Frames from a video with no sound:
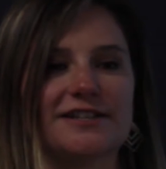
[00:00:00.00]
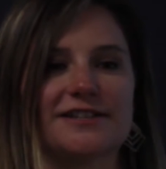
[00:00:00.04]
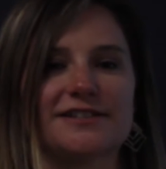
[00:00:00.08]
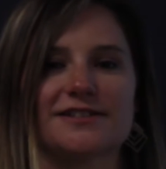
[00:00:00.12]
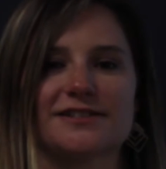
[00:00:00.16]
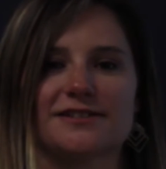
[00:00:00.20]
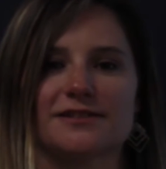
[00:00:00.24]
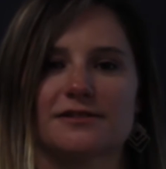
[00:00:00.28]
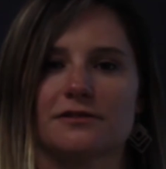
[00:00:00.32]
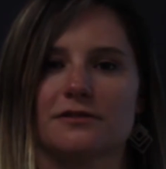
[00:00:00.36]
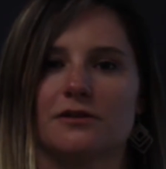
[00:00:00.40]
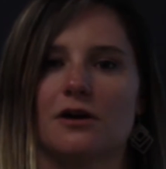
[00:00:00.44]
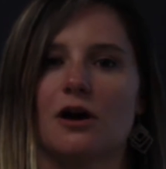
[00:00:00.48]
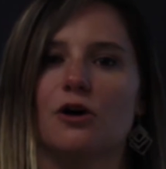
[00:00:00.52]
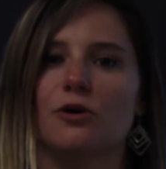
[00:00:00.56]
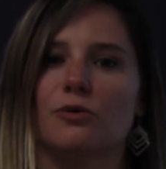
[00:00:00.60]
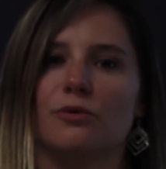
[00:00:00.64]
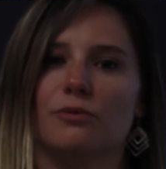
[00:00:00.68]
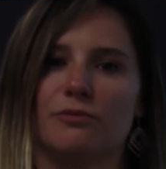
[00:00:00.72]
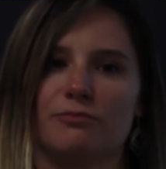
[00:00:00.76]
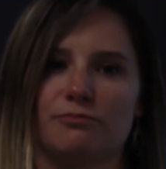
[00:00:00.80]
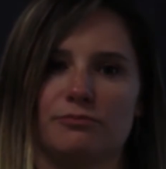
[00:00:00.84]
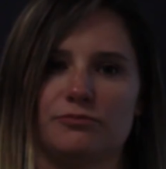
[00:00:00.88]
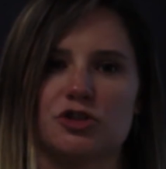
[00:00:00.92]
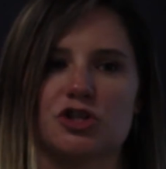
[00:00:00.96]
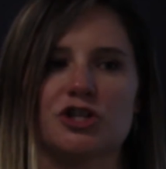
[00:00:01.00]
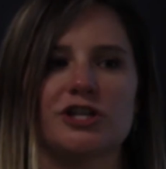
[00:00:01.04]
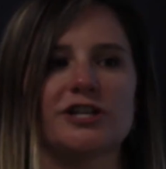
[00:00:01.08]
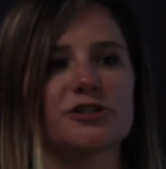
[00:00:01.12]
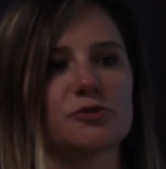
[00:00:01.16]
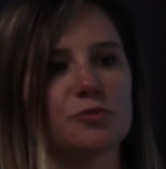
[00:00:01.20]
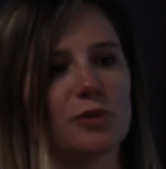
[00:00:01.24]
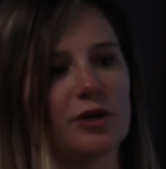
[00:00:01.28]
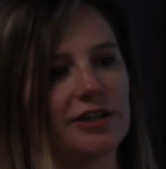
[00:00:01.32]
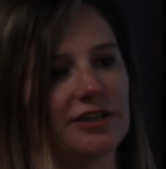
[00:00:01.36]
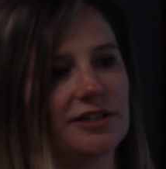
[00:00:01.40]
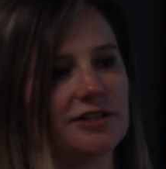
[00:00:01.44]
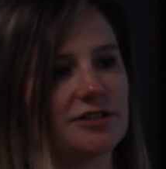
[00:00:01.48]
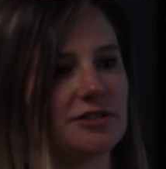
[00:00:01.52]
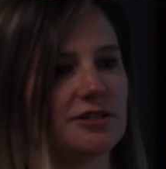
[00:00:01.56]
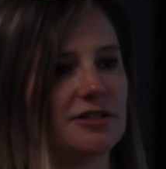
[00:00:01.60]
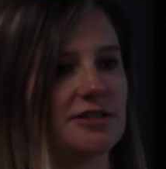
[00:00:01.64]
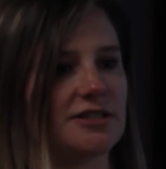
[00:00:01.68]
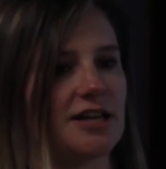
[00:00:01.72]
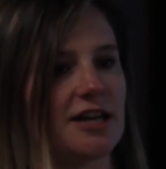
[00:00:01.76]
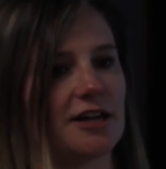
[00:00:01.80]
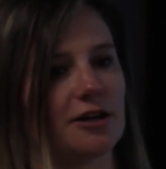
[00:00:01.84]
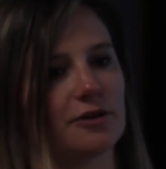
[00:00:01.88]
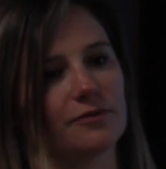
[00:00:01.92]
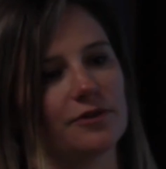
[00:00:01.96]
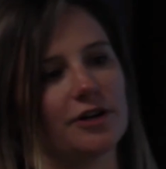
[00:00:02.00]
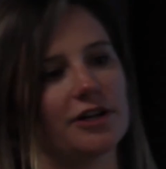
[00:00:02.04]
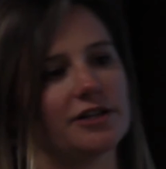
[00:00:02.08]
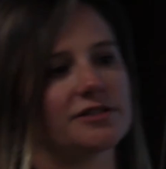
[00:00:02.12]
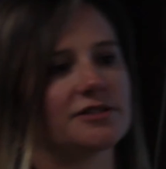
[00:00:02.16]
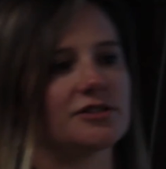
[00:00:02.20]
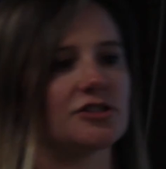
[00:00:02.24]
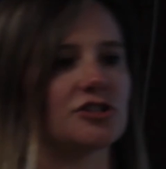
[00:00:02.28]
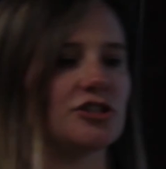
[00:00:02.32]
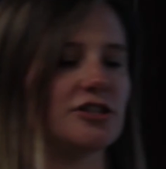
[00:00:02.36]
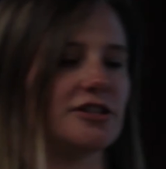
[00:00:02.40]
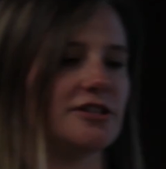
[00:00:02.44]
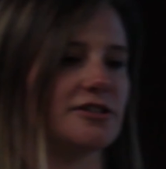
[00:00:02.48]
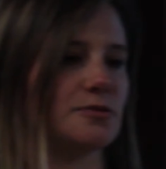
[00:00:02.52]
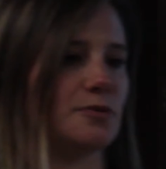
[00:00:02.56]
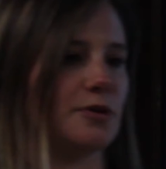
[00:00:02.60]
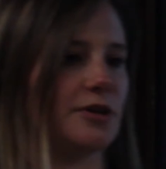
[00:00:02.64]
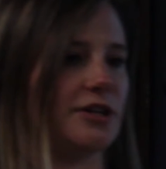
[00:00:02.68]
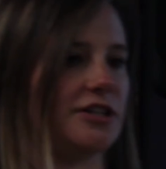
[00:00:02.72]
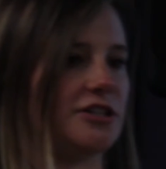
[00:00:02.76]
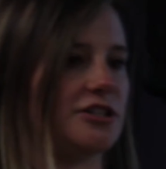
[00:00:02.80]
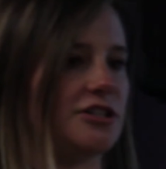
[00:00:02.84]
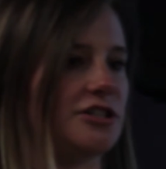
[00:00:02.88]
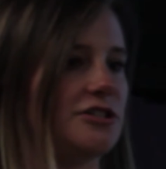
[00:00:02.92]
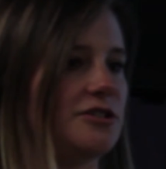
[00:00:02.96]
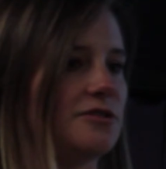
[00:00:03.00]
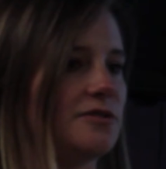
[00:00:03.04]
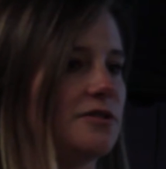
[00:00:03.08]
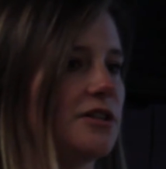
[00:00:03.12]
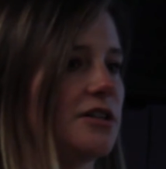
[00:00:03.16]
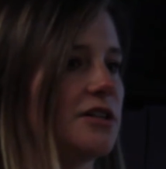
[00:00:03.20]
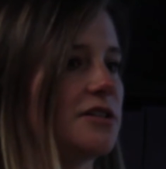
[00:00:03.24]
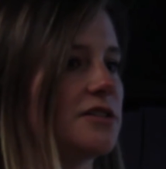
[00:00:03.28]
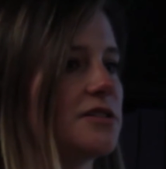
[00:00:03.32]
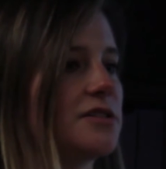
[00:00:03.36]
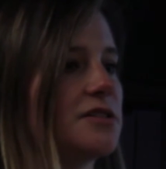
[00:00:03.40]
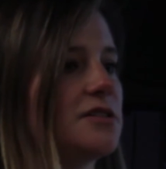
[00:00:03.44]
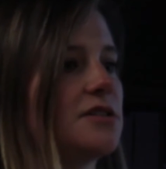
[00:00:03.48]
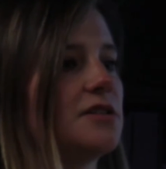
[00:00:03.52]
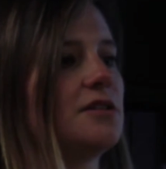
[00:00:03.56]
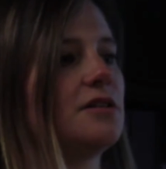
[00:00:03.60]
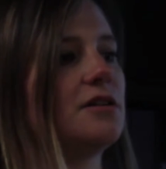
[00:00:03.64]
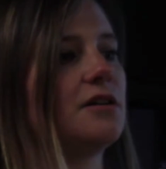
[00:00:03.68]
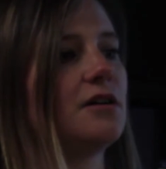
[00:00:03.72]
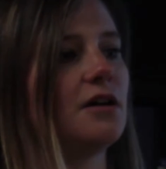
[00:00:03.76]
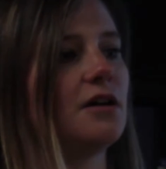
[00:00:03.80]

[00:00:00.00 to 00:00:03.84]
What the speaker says: this, oh, she is willing to take a risk. She is willing to do this,